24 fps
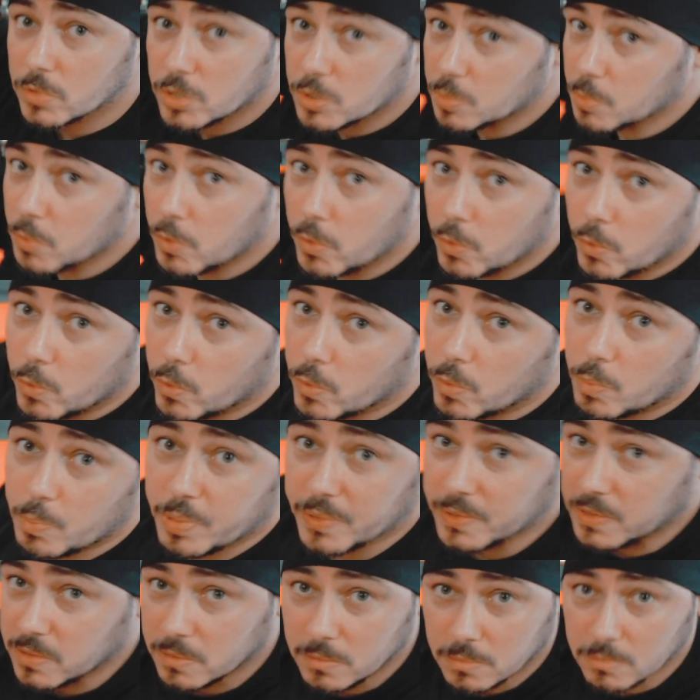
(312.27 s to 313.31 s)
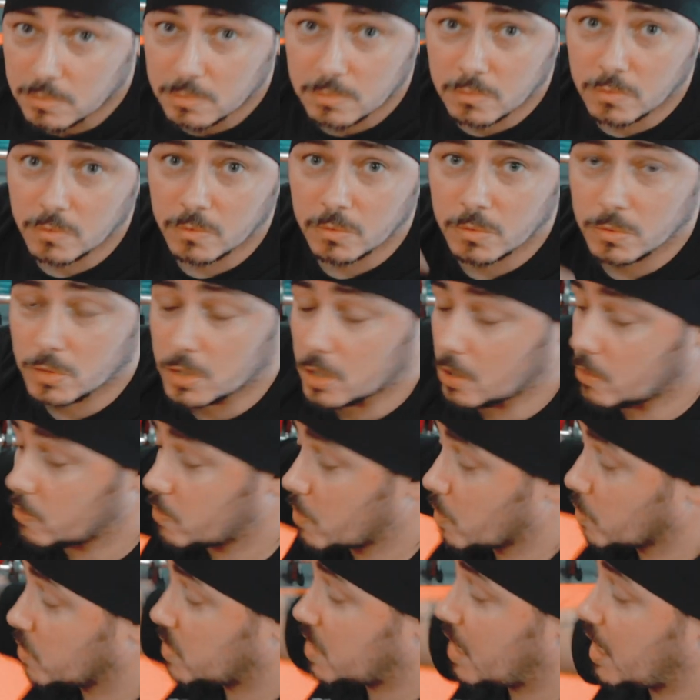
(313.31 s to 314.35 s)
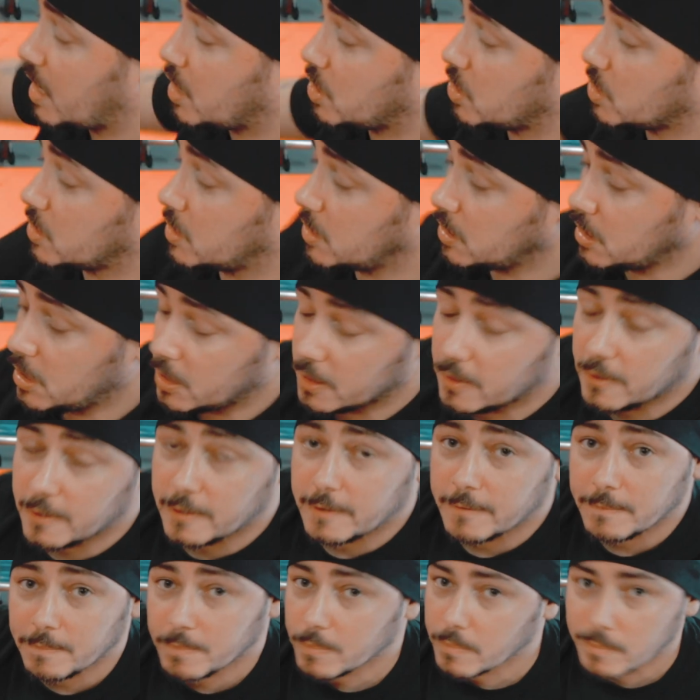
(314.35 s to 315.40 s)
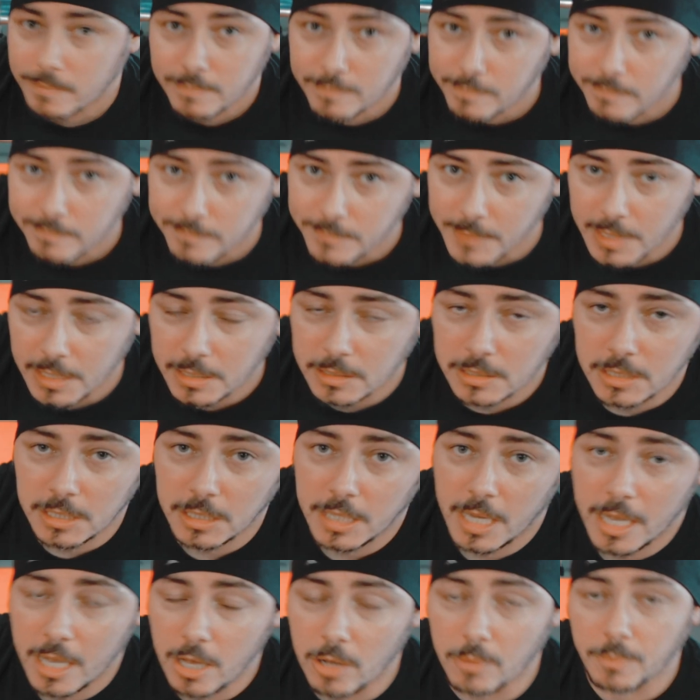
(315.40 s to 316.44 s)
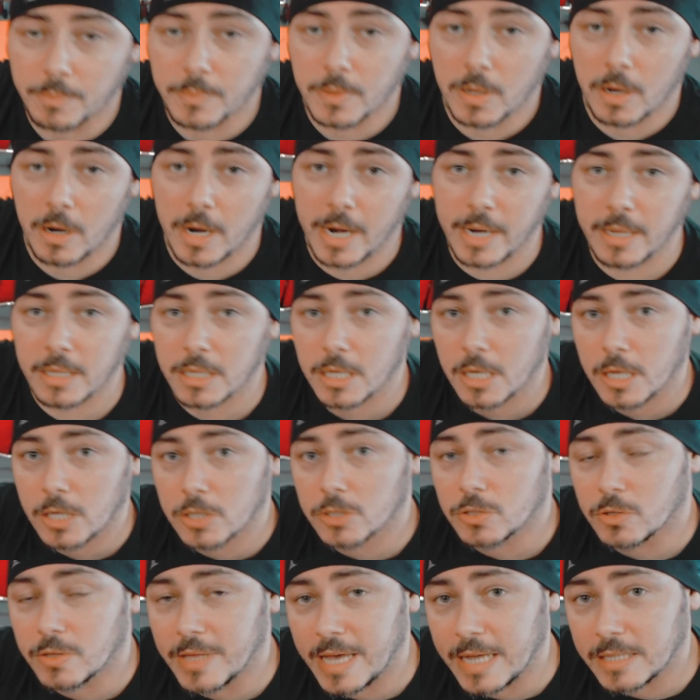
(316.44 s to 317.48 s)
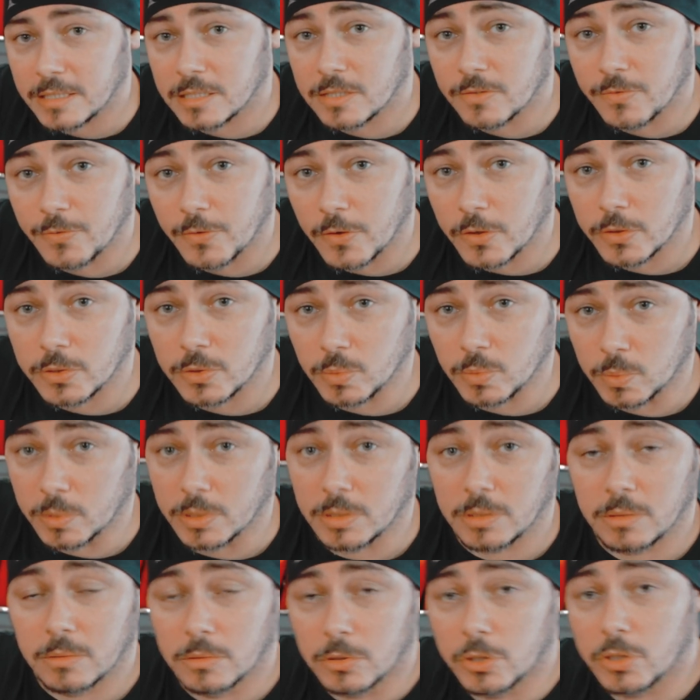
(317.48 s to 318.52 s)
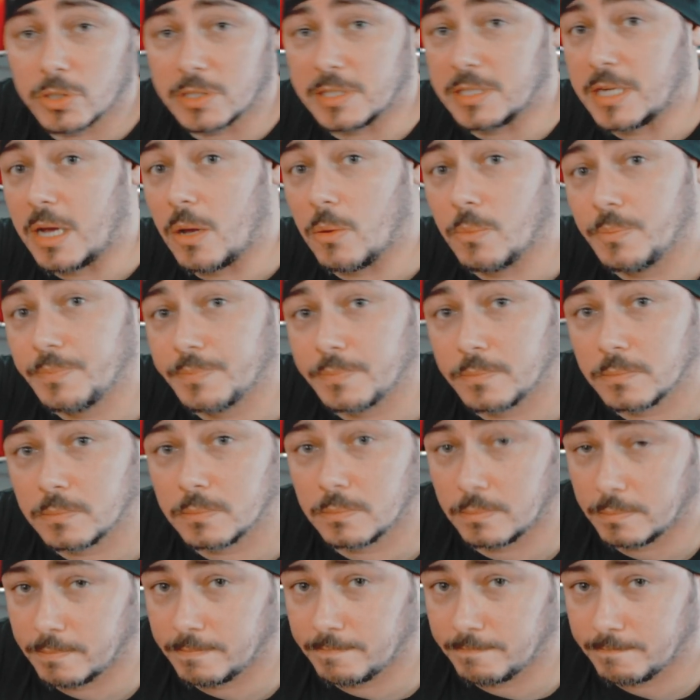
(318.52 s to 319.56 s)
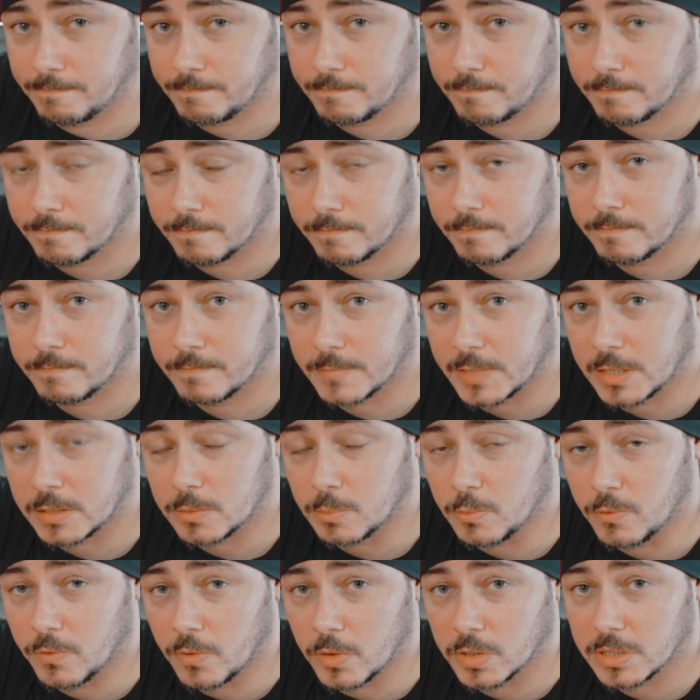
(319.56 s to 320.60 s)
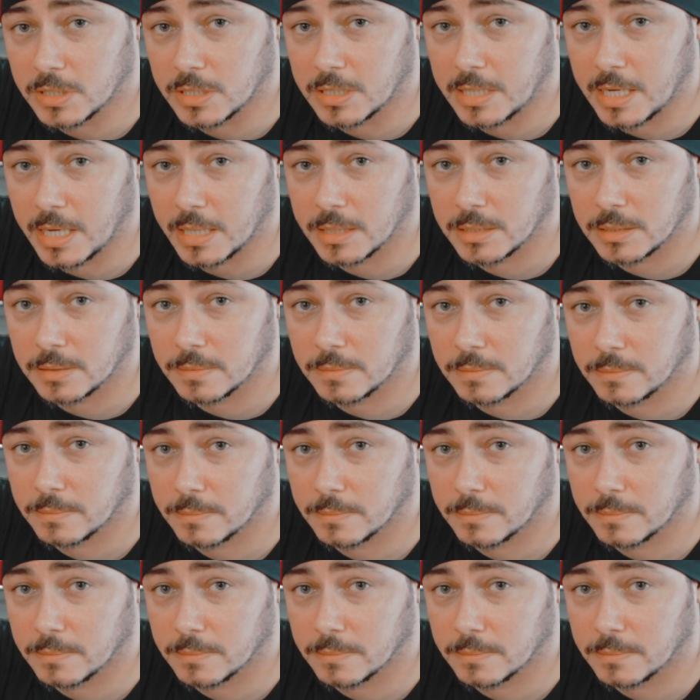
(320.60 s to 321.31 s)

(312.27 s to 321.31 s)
smooth, rotation, it's going to help. All right. So that's the first one. Looks out. Let's move on to the next.